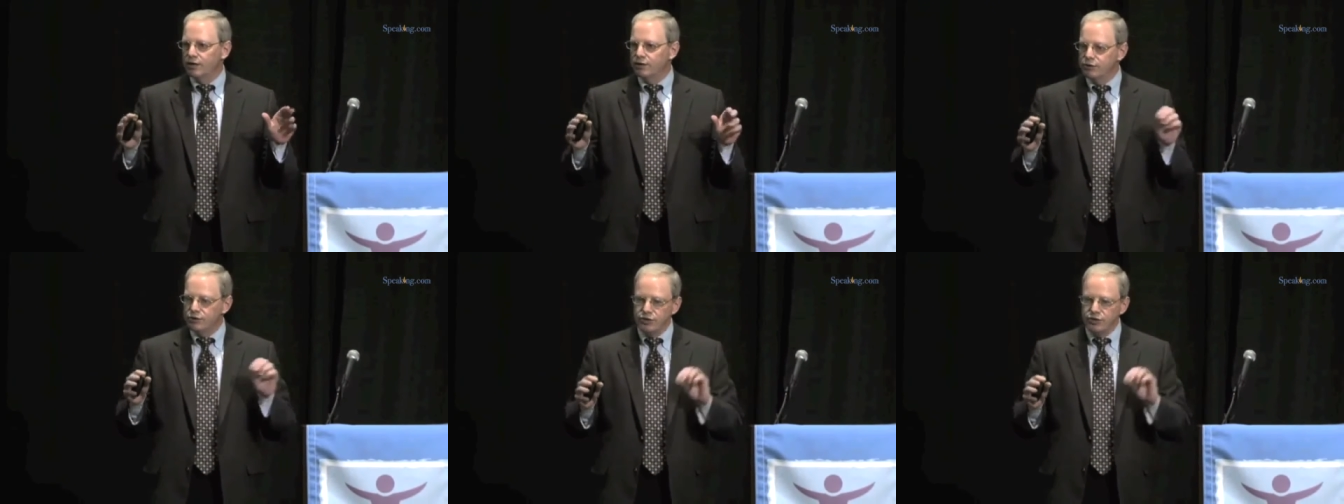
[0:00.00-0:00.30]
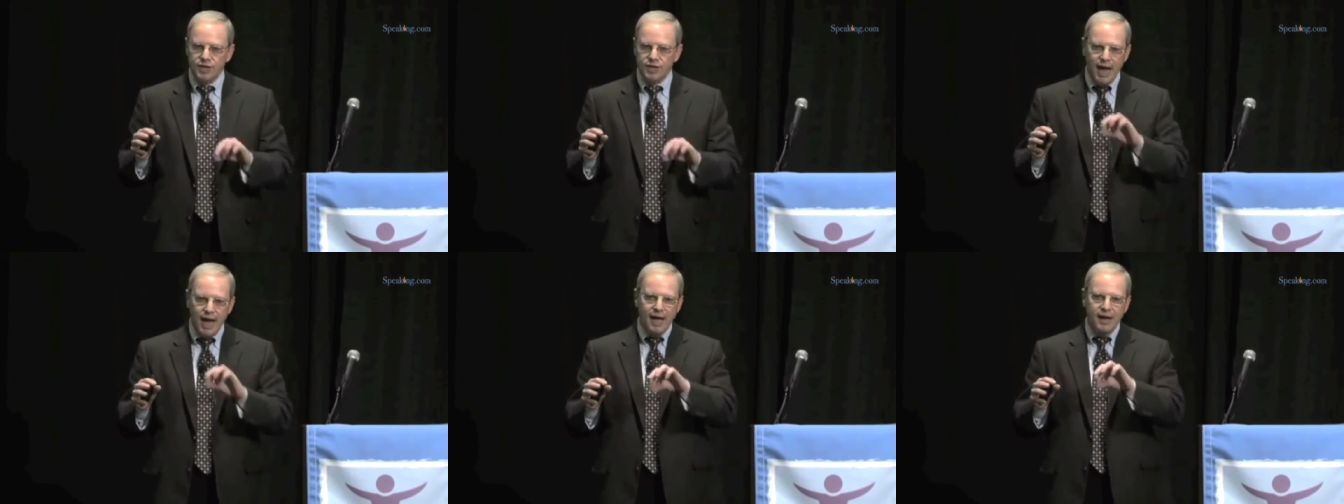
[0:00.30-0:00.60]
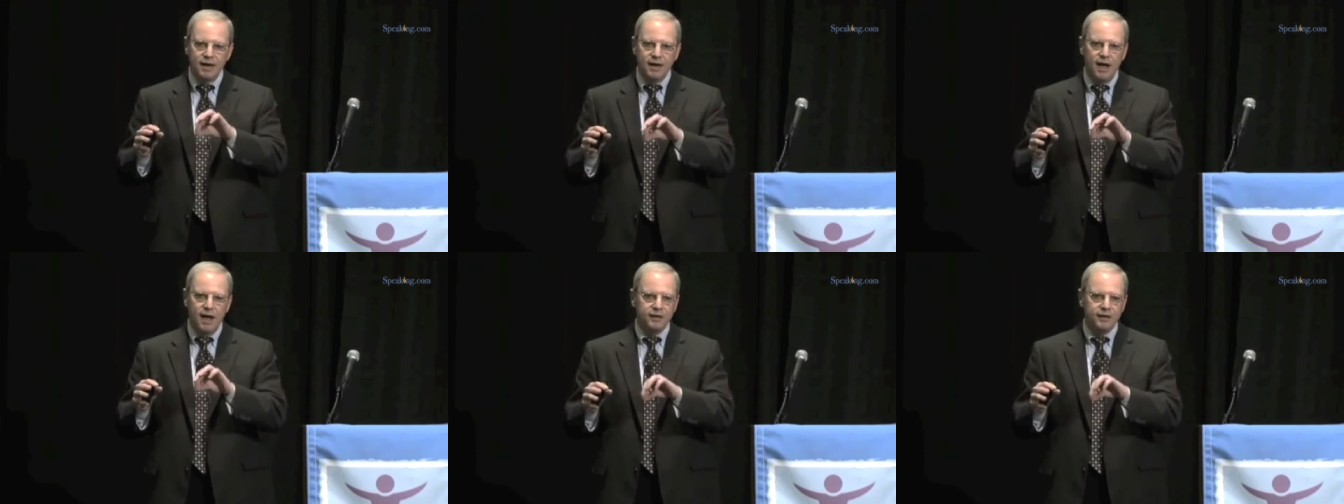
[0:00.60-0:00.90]
You just
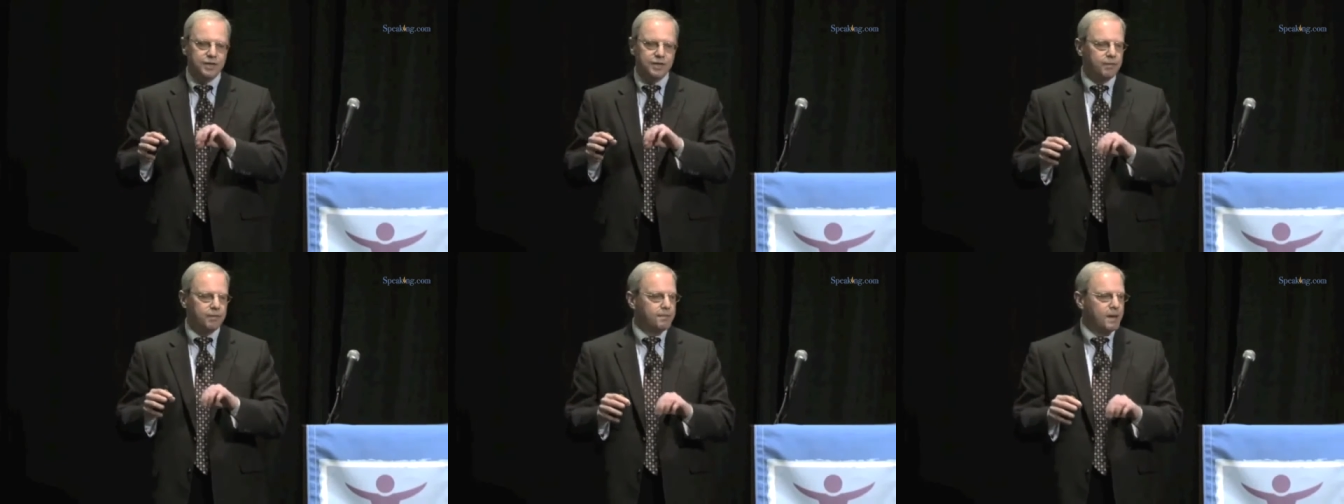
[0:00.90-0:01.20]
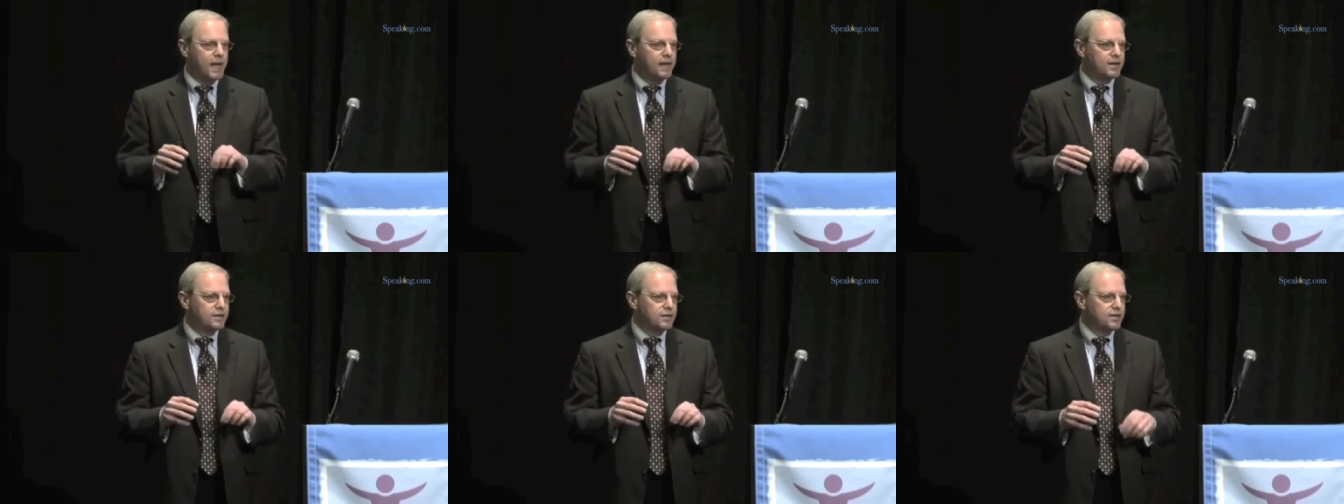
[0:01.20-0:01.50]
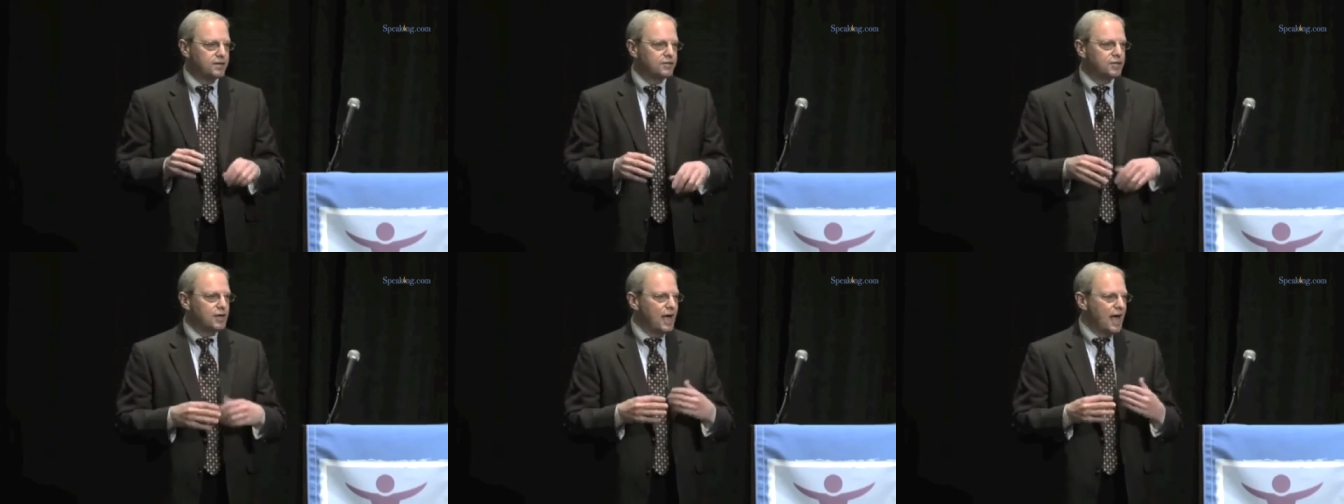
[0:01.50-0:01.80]
added on some
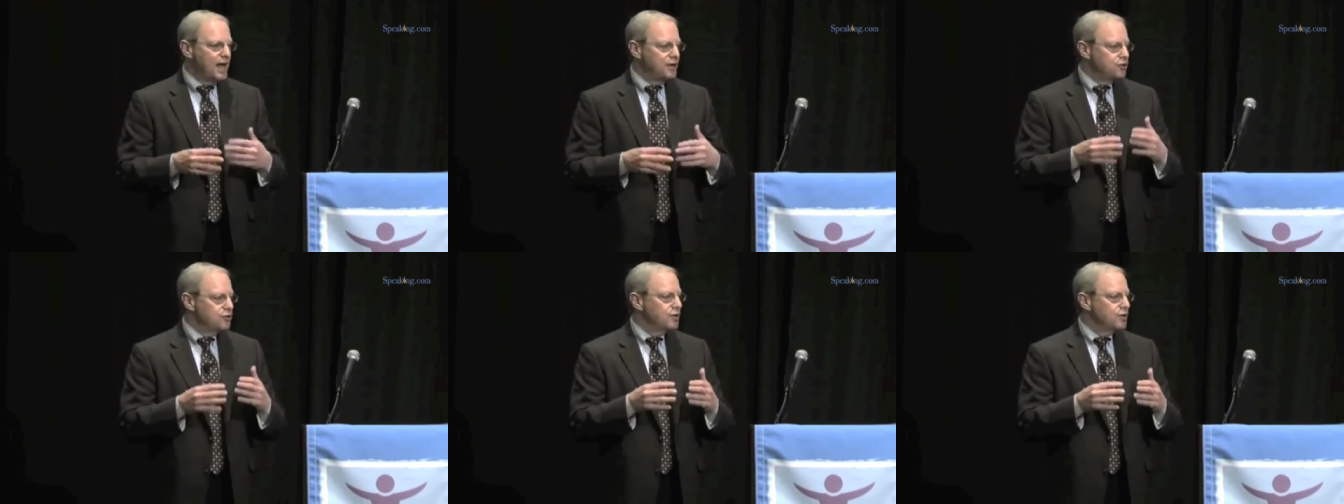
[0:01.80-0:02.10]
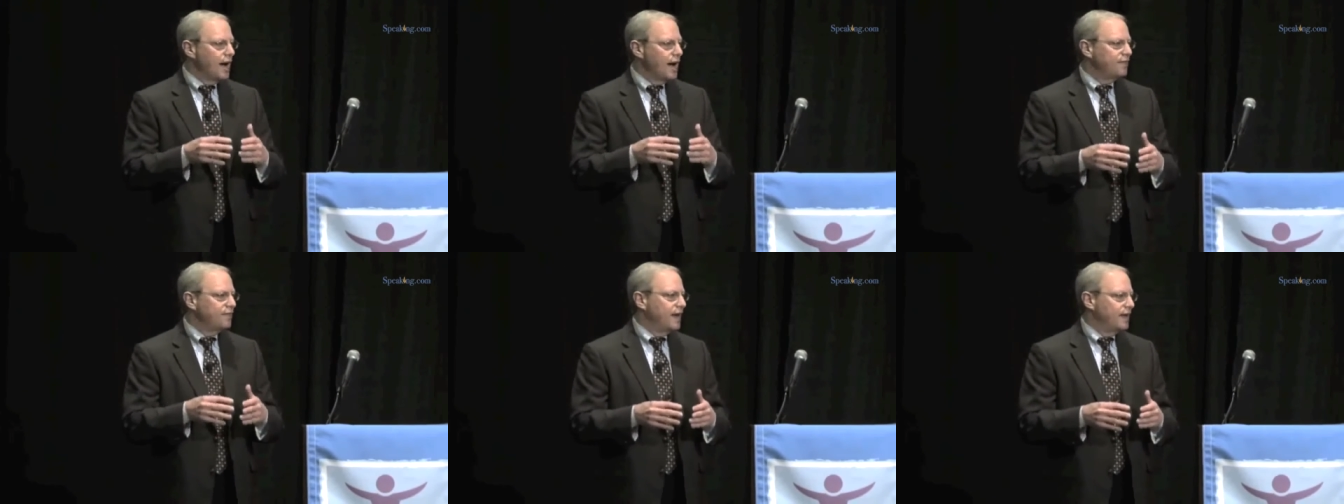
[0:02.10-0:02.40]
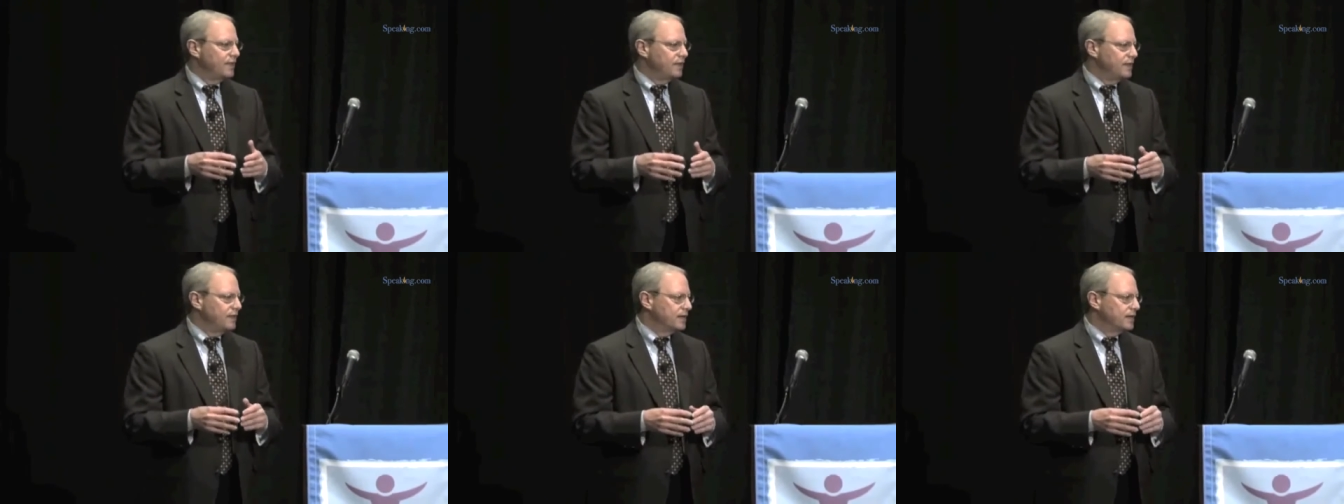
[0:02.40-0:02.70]
appendage and you got
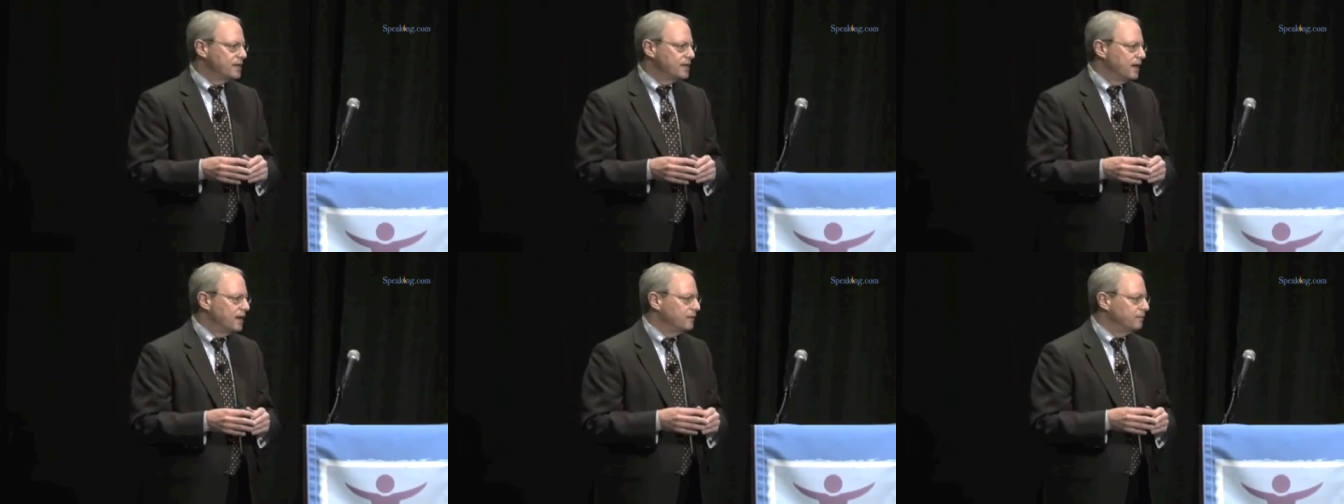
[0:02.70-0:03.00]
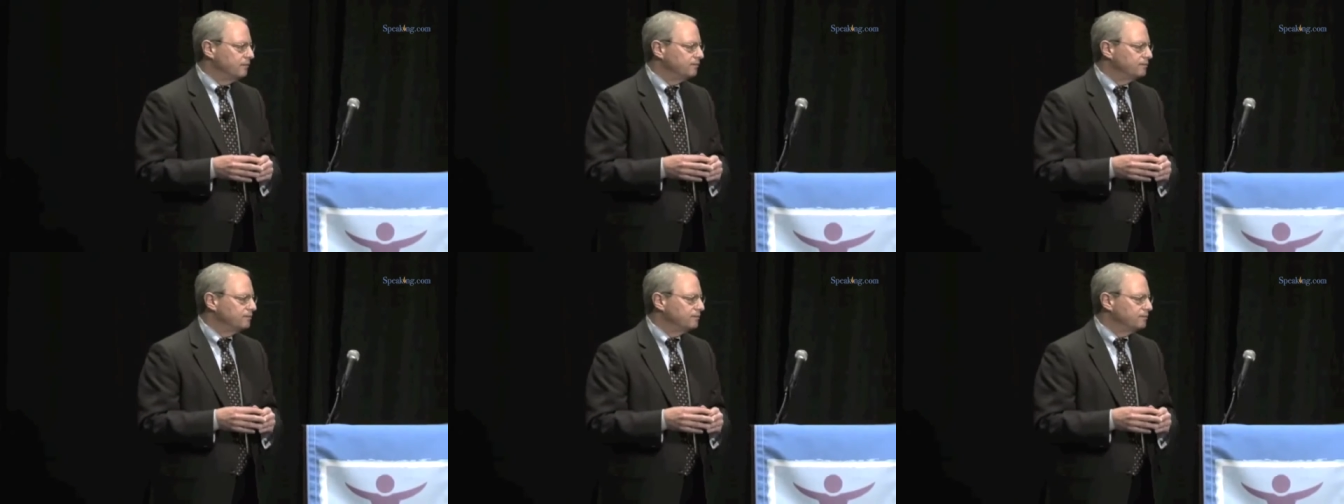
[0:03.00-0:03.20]
that thing done.